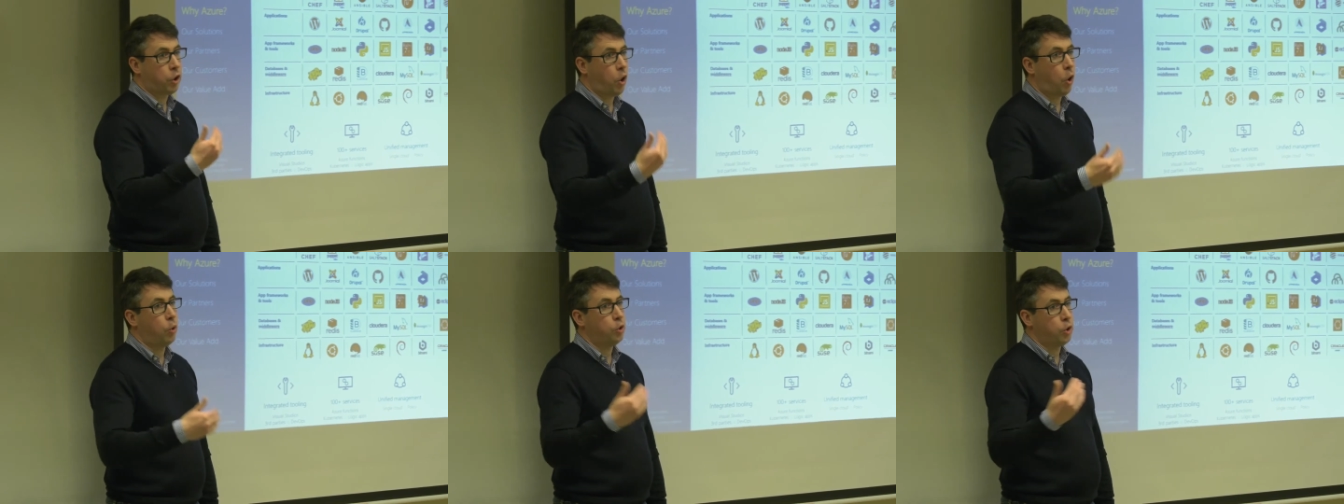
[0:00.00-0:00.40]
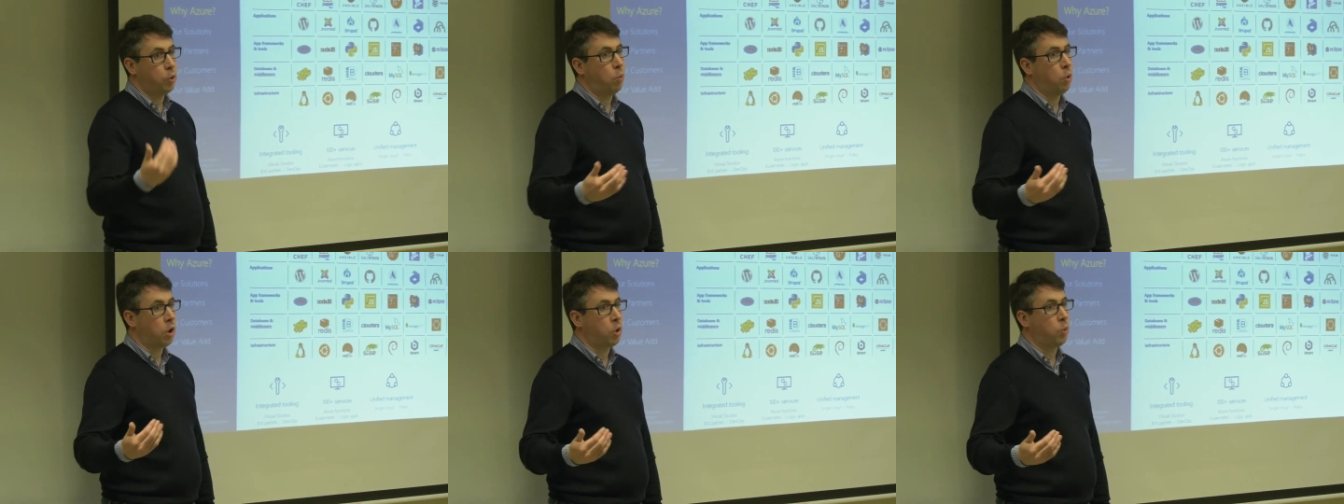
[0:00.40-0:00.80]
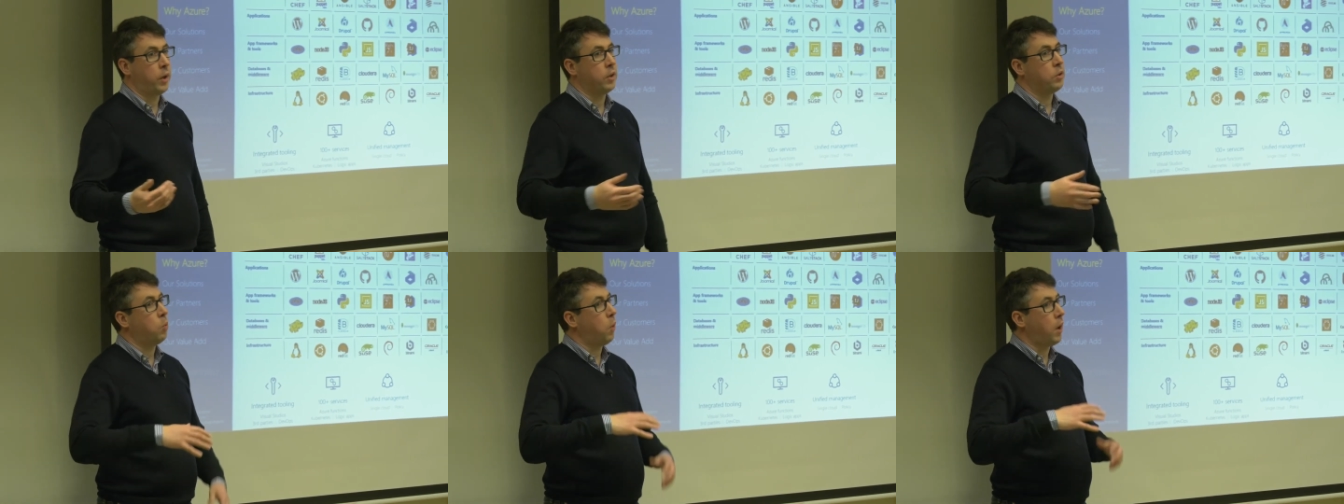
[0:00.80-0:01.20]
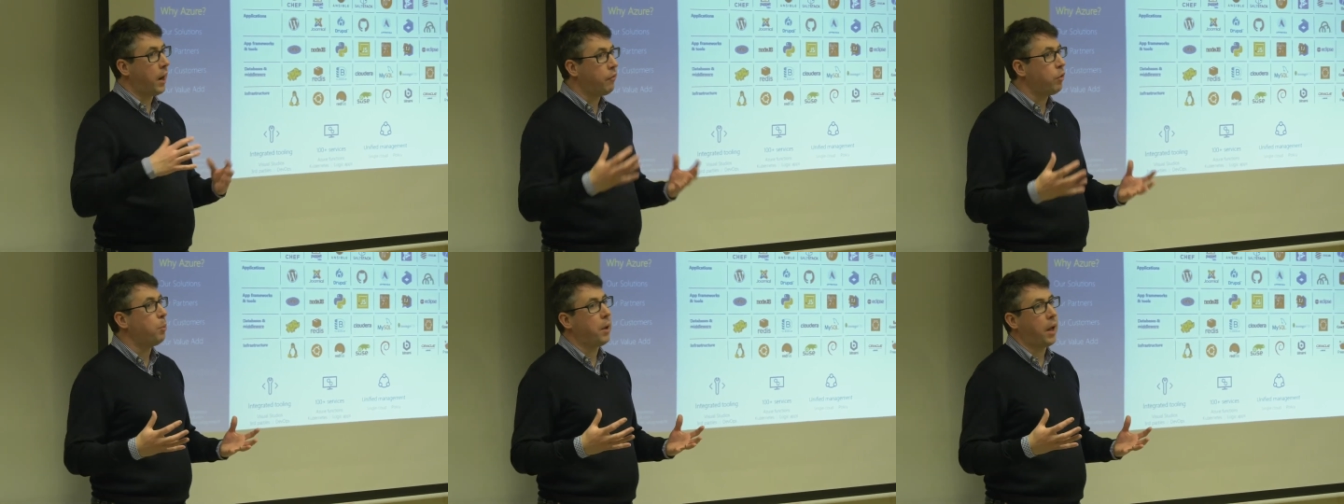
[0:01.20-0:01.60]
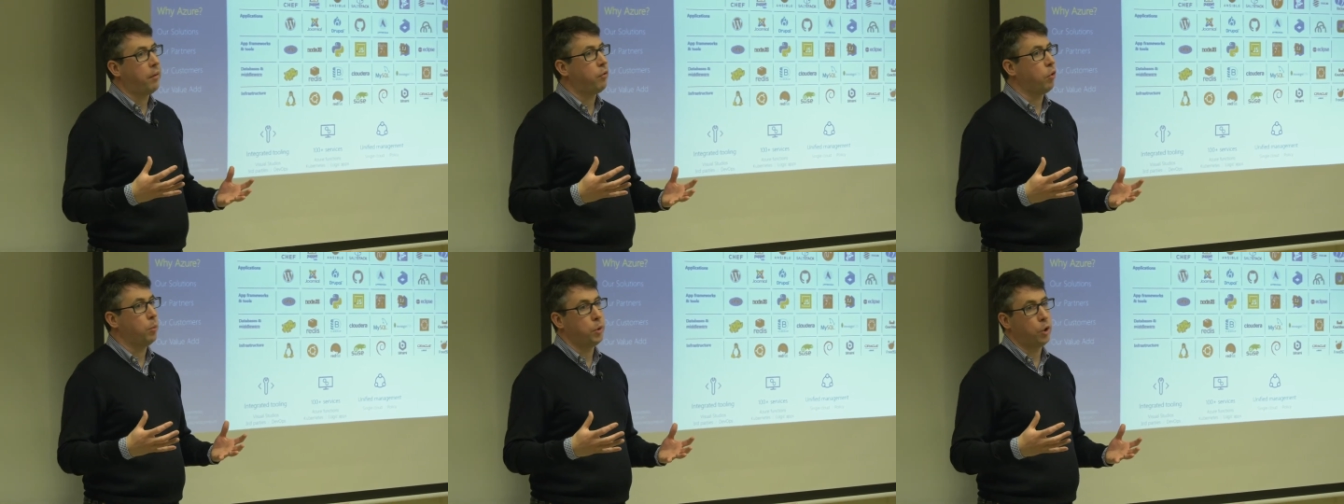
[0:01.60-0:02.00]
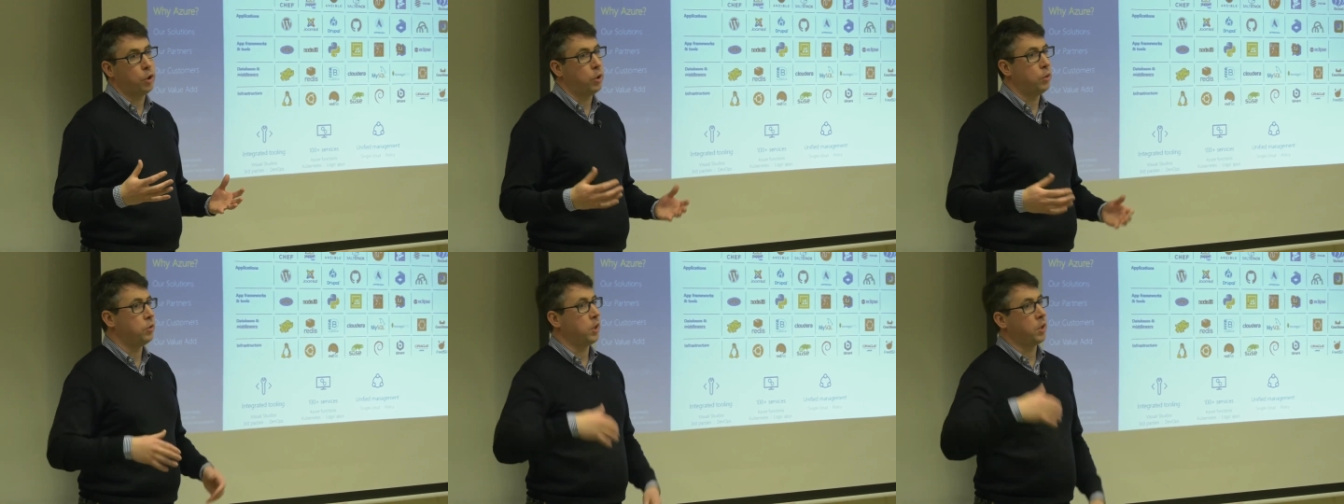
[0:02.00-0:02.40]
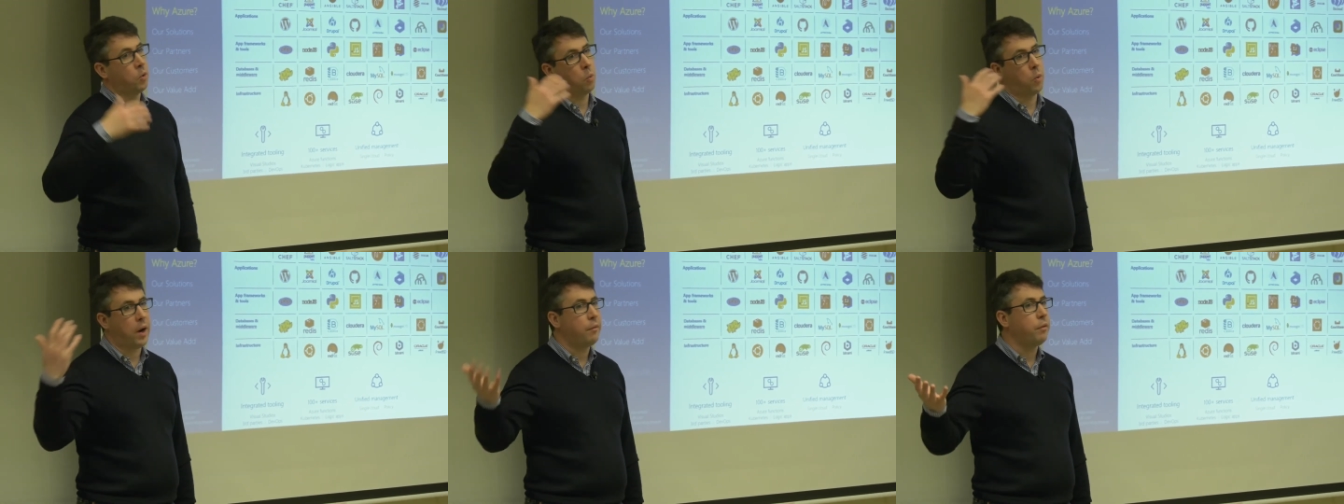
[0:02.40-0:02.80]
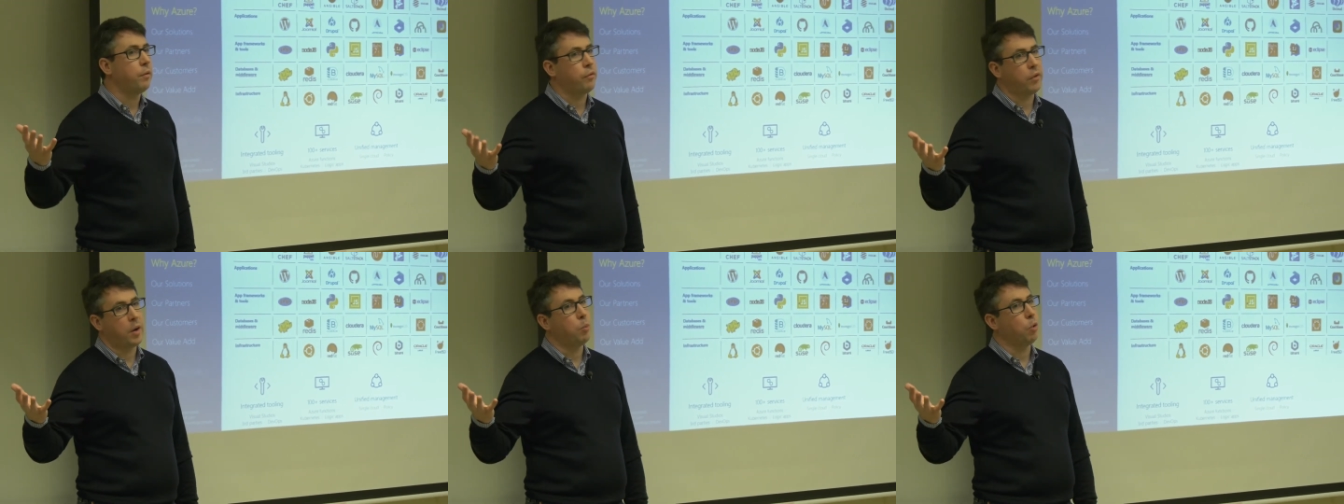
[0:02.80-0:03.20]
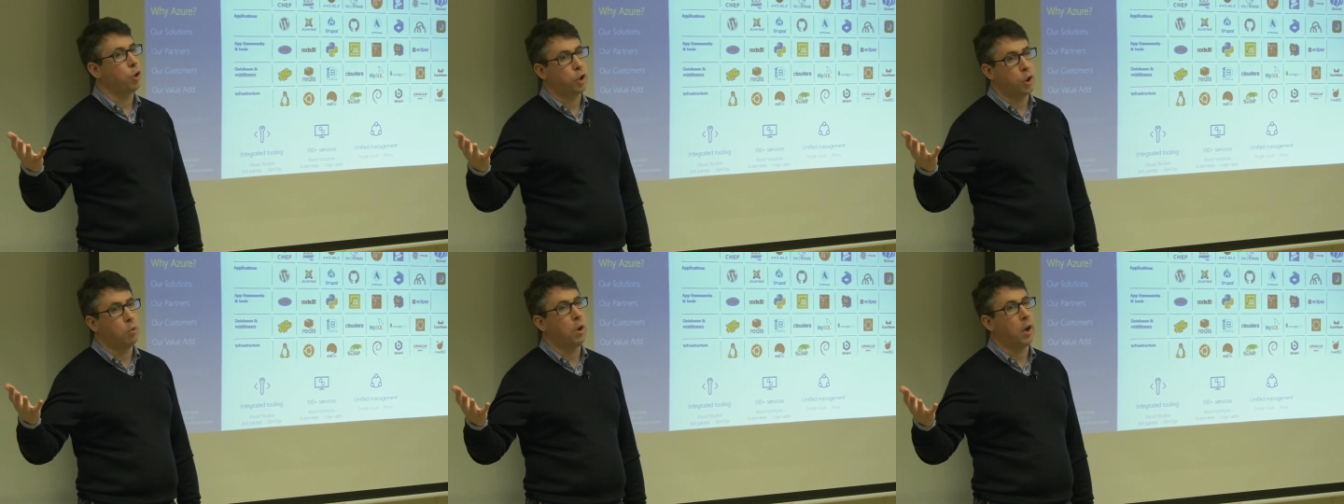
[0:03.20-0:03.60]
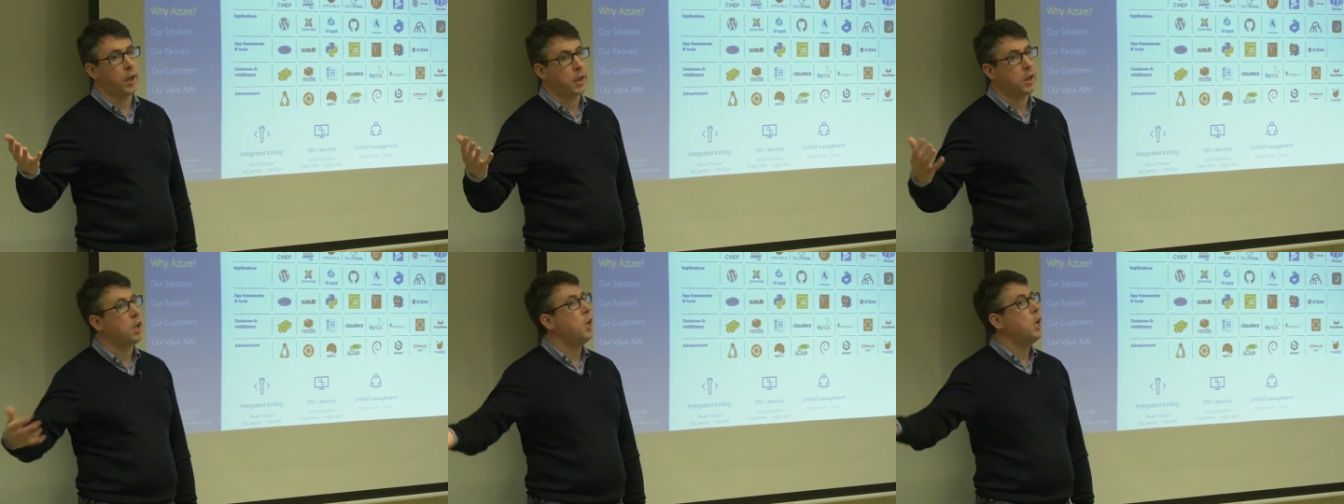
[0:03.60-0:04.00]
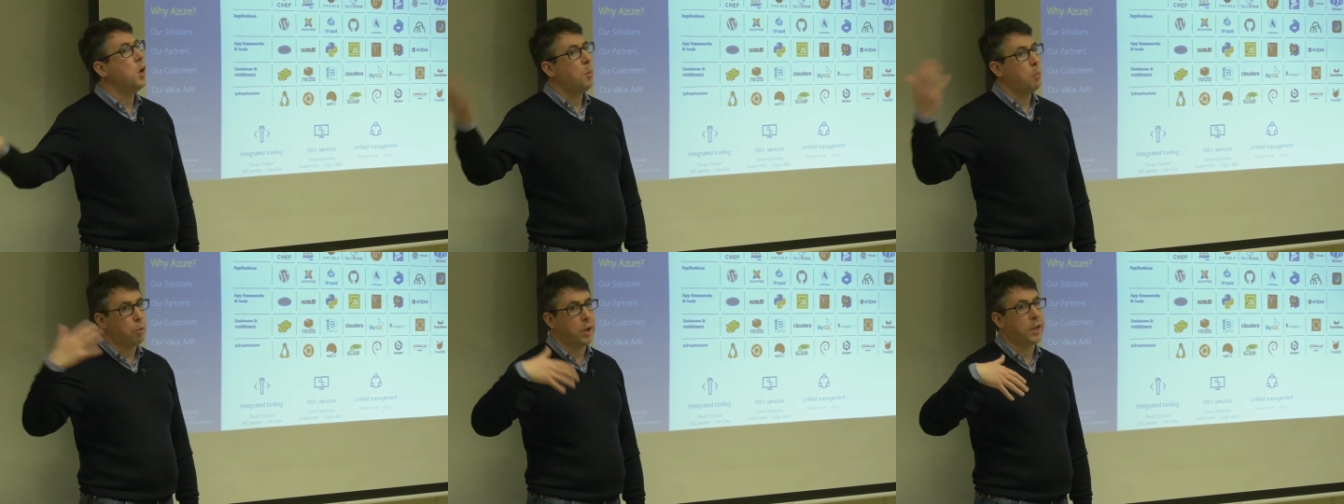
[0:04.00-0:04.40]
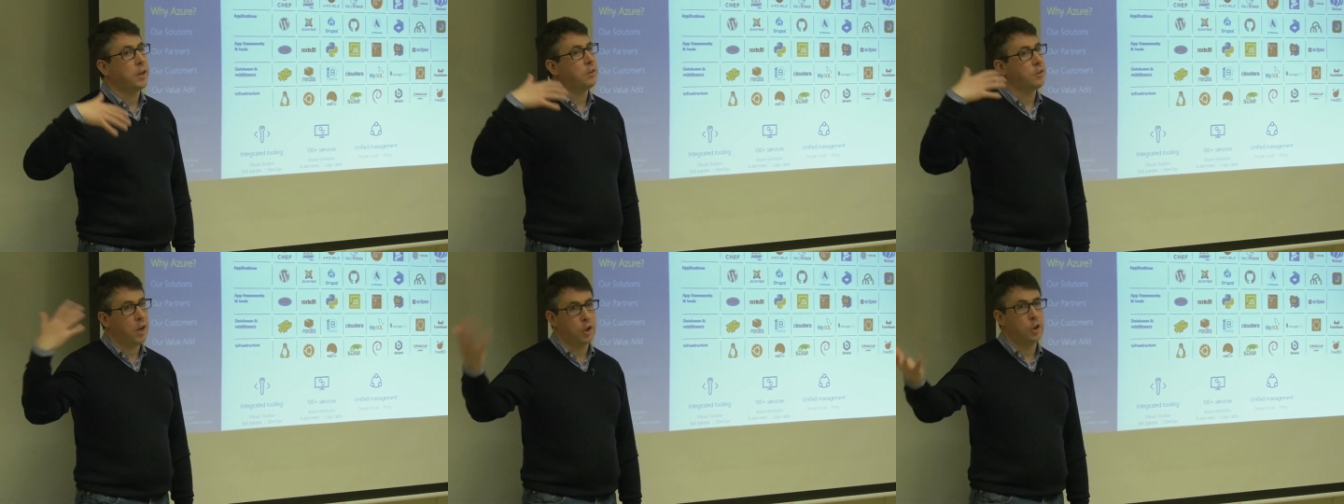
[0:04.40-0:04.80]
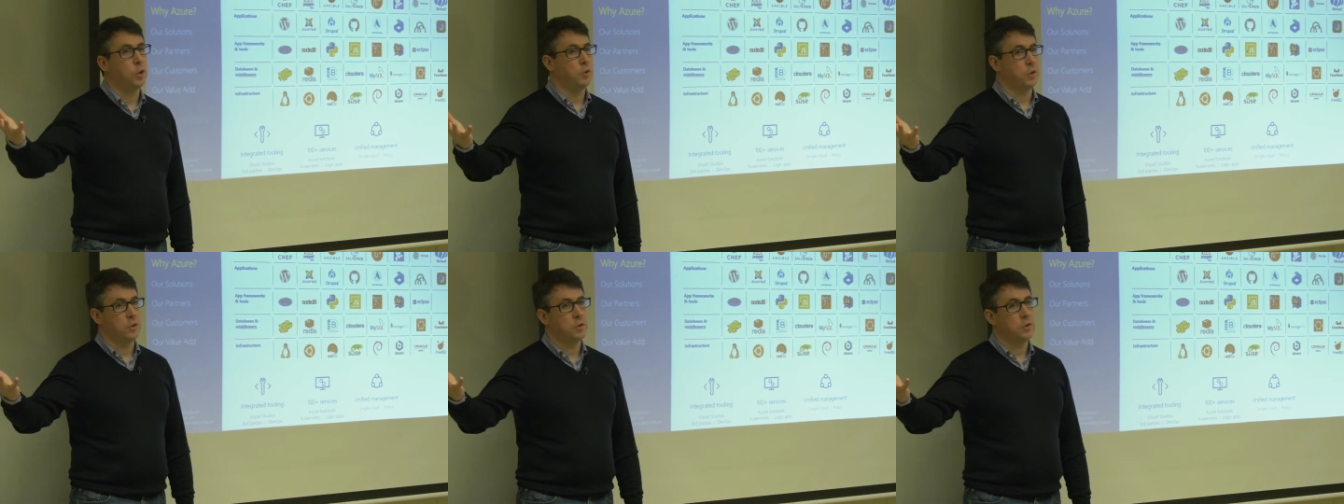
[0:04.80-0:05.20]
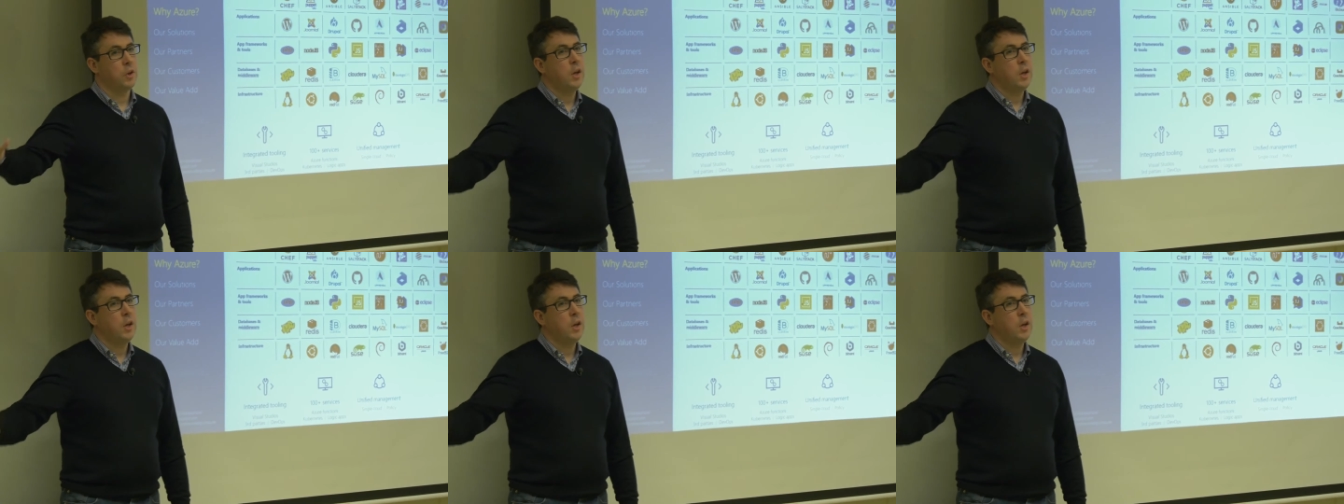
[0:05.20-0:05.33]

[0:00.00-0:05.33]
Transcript: code you work with, whatever platform you're using, whatever framework you like, bring it and use it.